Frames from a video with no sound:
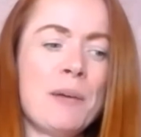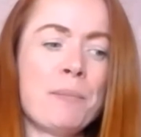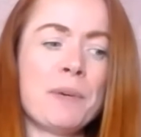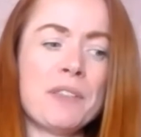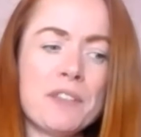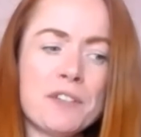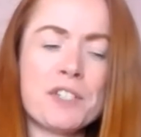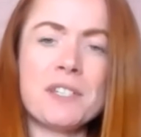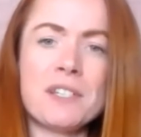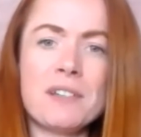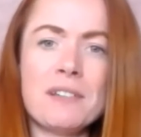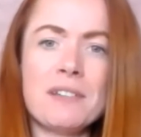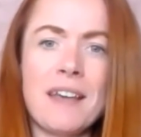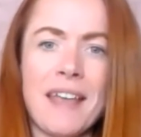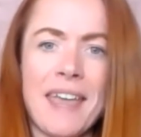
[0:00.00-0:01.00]
But there's
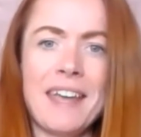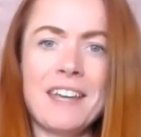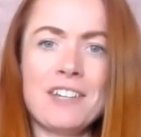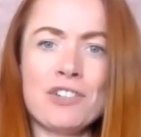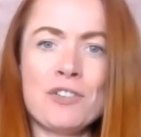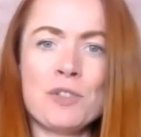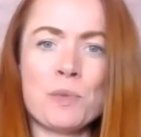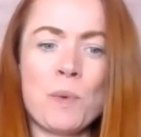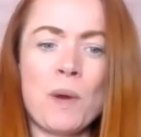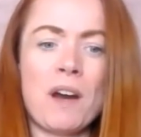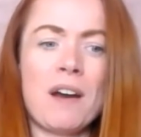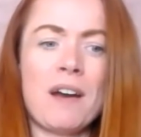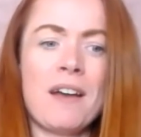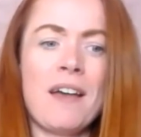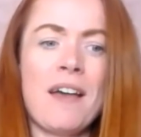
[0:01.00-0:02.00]
still occasions
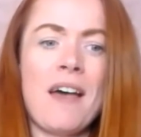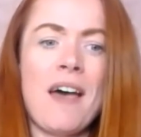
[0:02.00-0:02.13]
where